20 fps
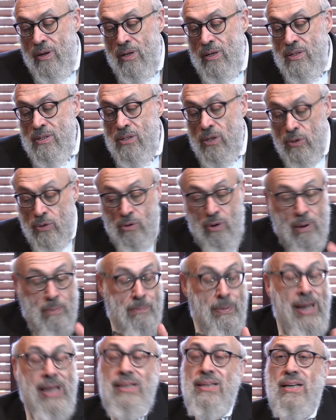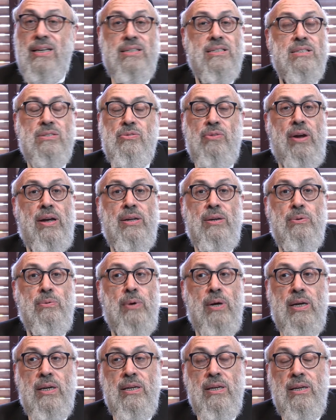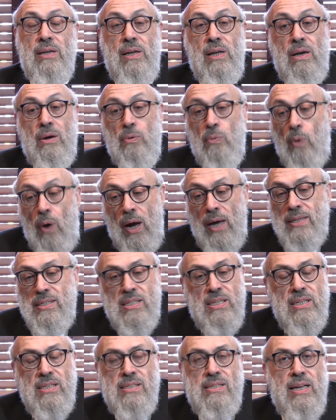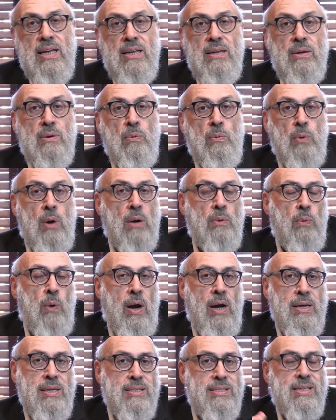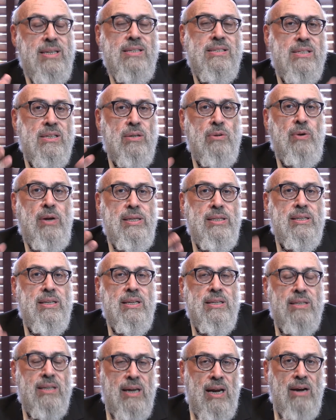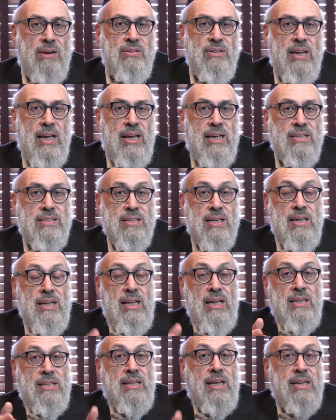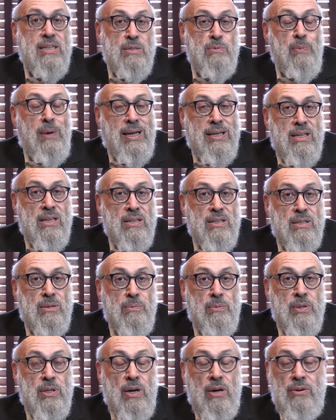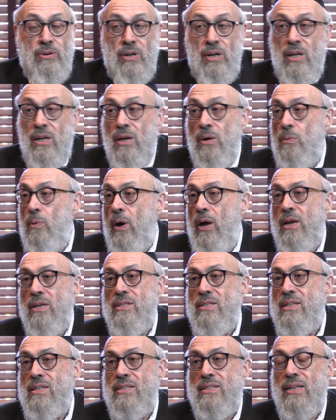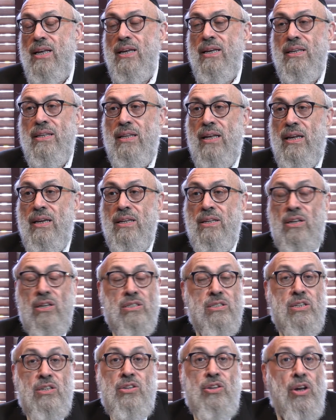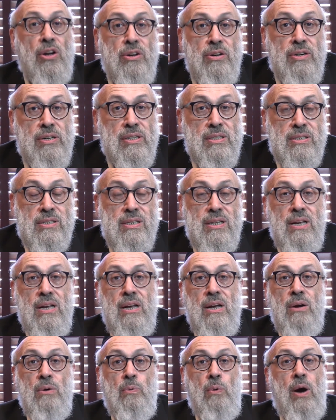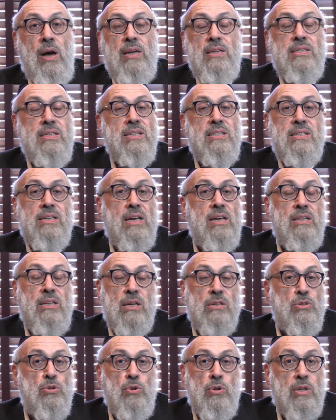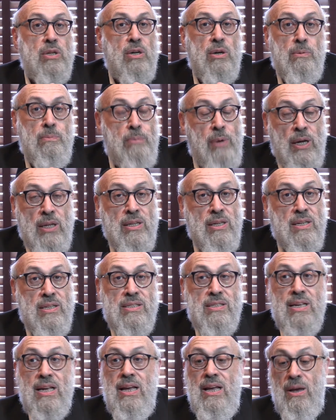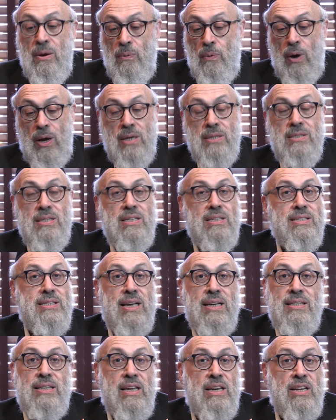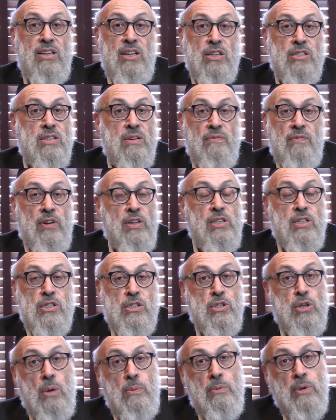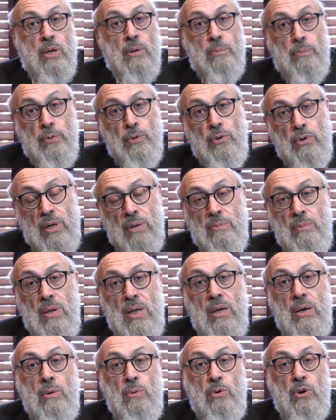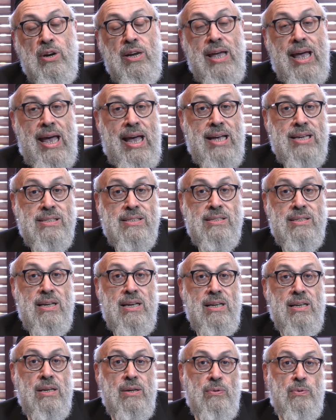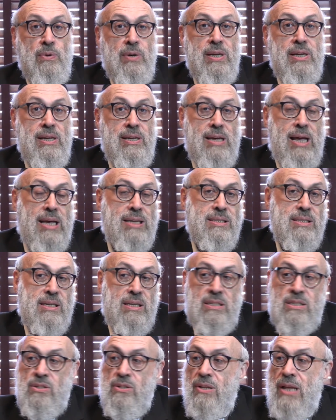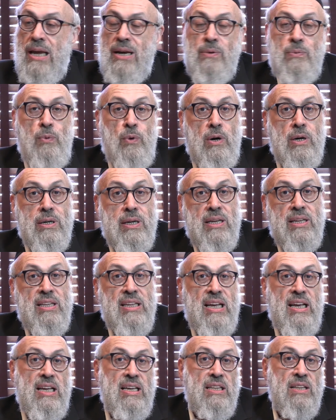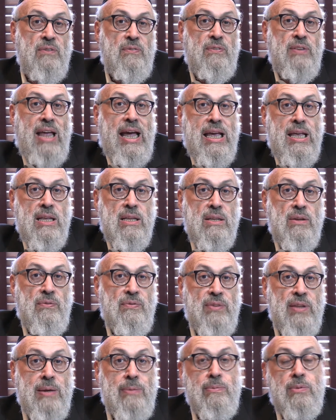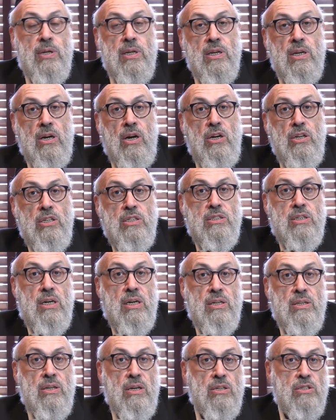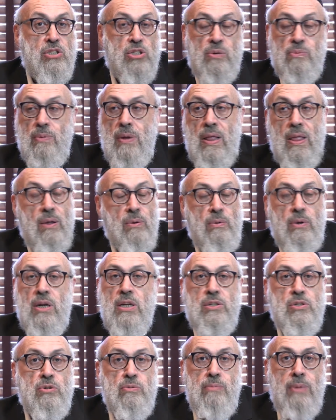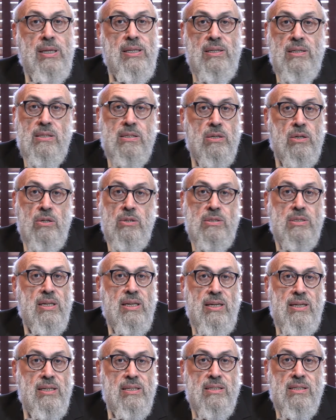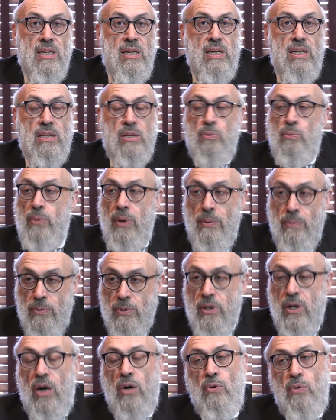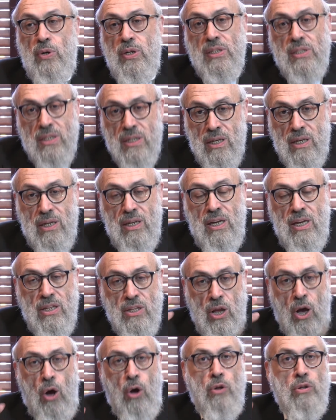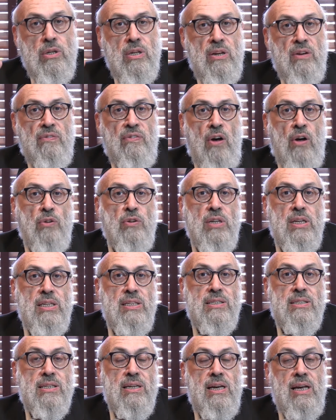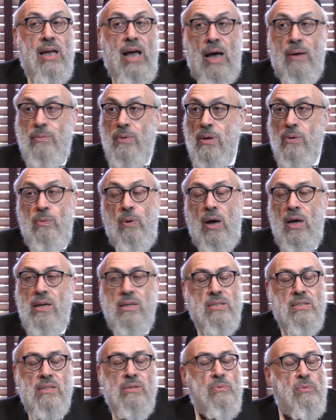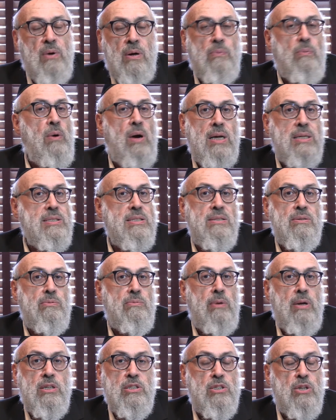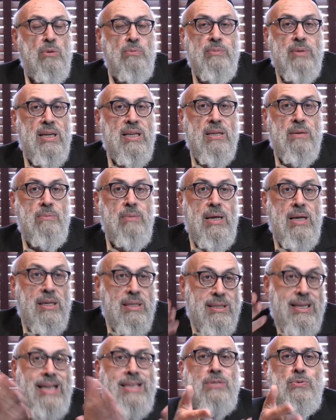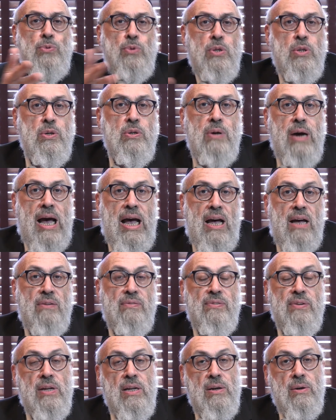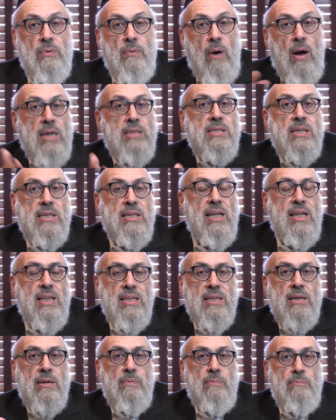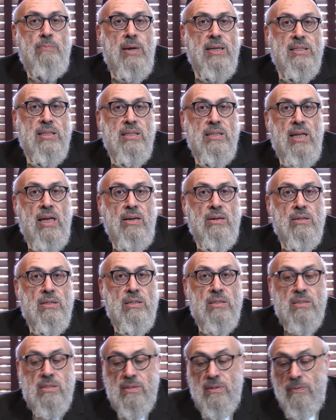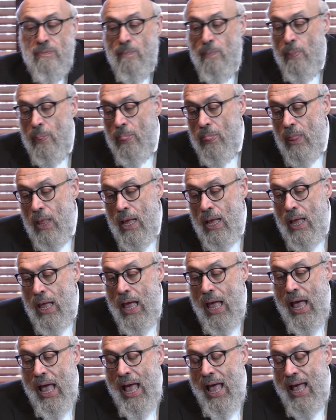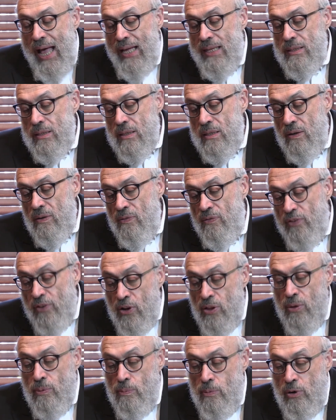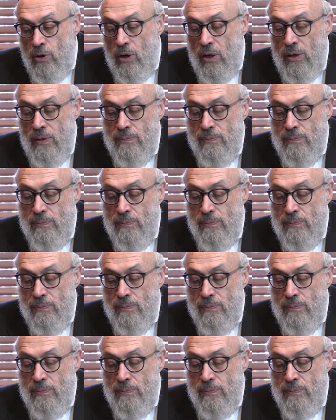So the Ramban asks right away, why is he saying, why is this the great thing that Aaron has, that he's madlik the menorah? Why doesn't he say that he does ketores? Why doesn't he say he does all the karbanas? Why doesn't he say that he does avodas Yom Kippurim, where he's allowed to walk in lefnai and lefnim to the kodesh hakadoshim? What a tremendous chus that is to be able to go into the holy of holies. I mean, why doesn't the Rebbeinu Shalom tell him that's what you have? Why is he telling him about the neiros? And furthermore,